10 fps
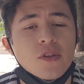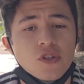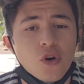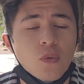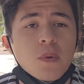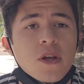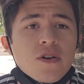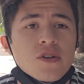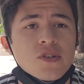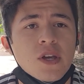young
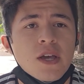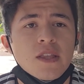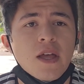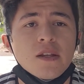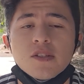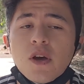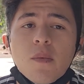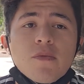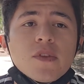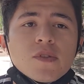players, that is some
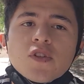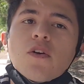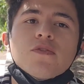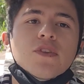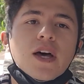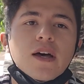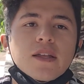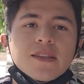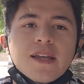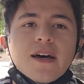of the stuff
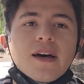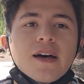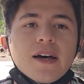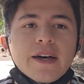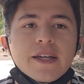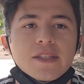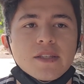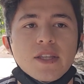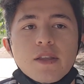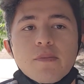
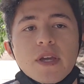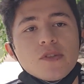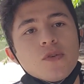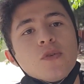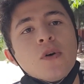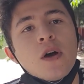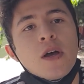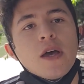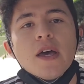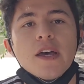that makes you
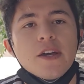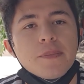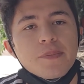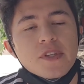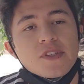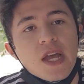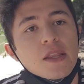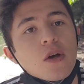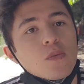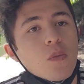stand
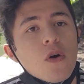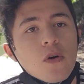out more,